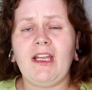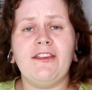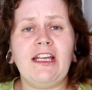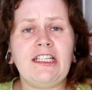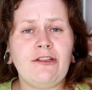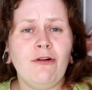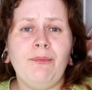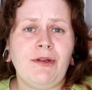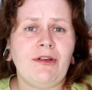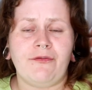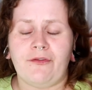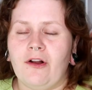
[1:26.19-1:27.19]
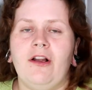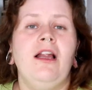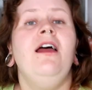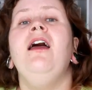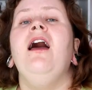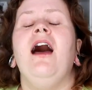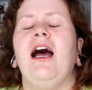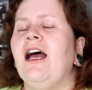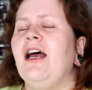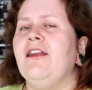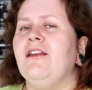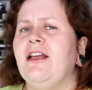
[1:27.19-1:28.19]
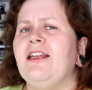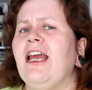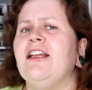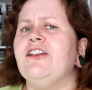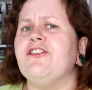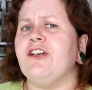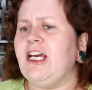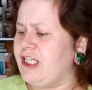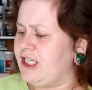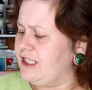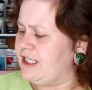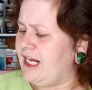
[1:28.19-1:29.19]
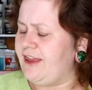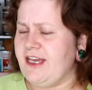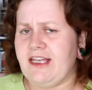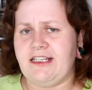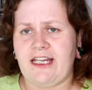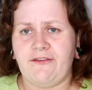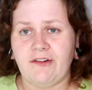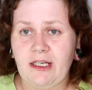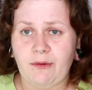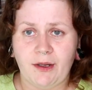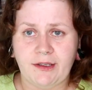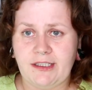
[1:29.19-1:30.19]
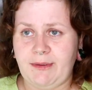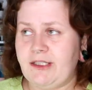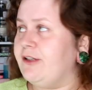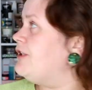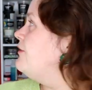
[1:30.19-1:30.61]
They're so beautiful, uh, the illustrations, and I think it definitely wants to be done.